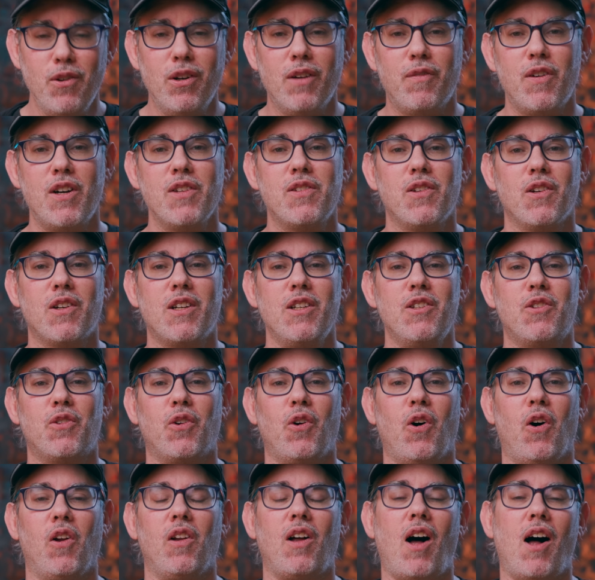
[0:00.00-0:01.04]
Universal
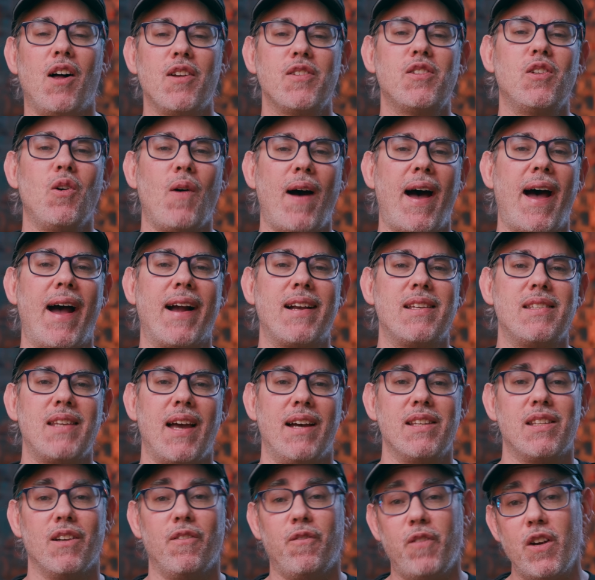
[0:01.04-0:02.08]
Control also acts
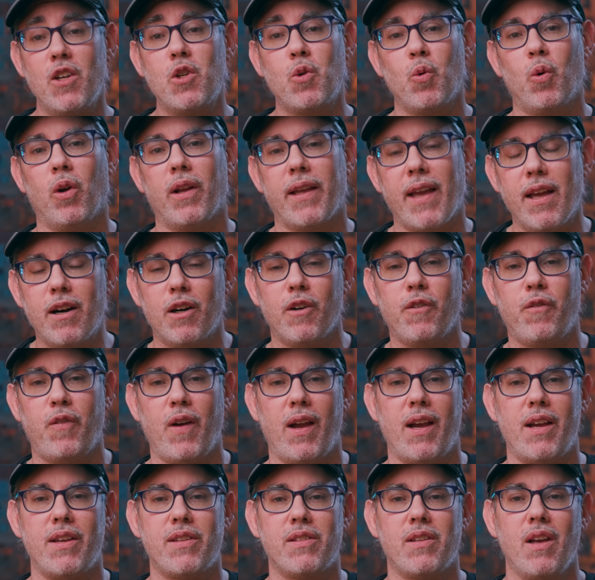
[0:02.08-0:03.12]
as a visual
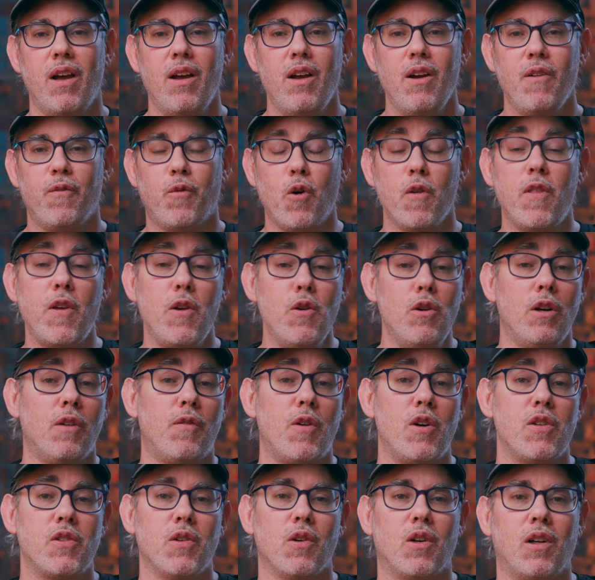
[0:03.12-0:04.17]
interface for the
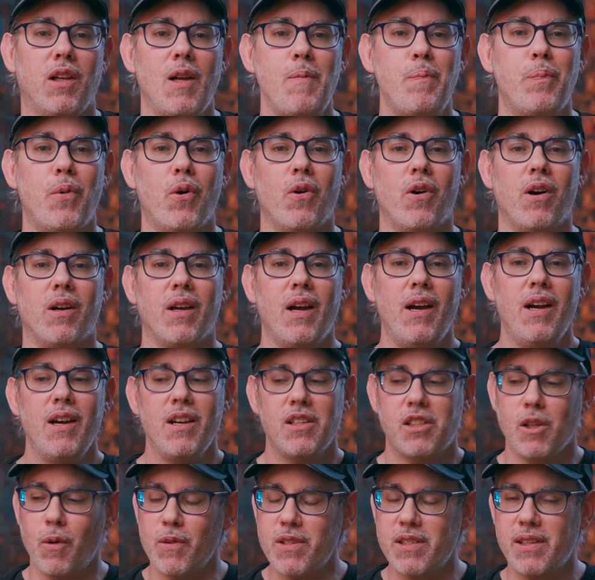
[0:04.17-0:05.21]
universal clipboard.
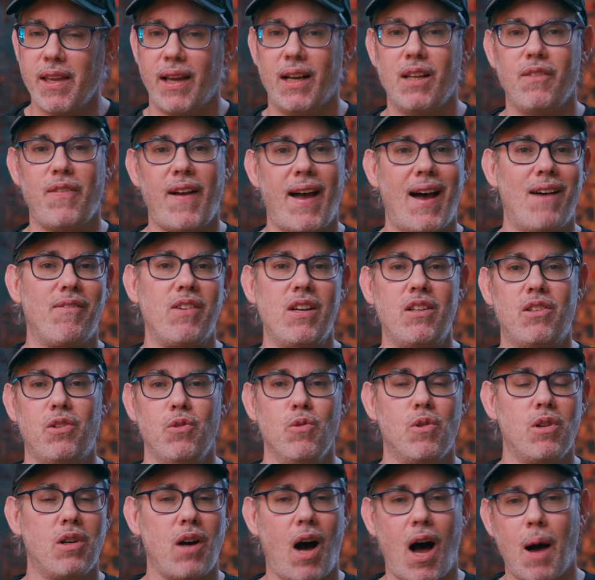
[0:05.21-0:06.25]
So instead of having
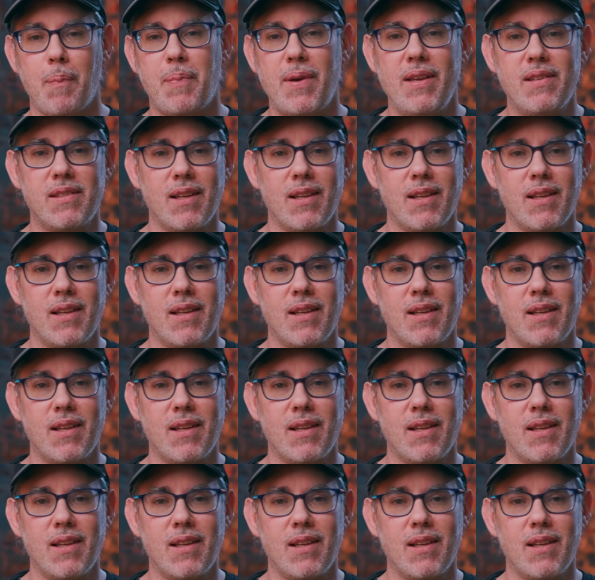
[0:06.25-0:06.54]
to copy